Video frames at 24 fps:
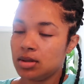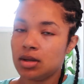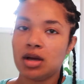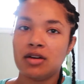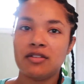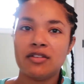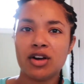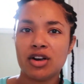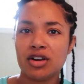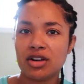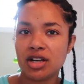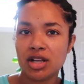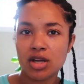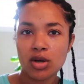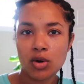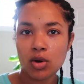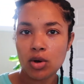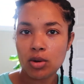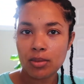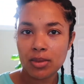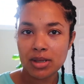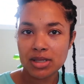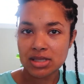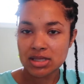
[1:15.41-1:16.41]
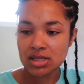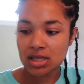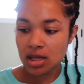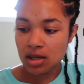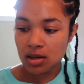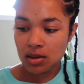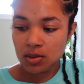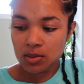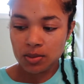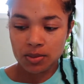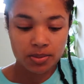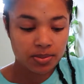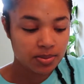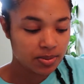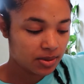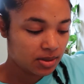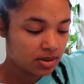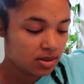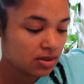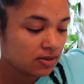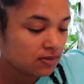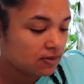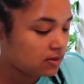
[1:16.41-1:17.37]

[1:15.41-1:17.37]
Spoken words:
I've already oiled my scalp and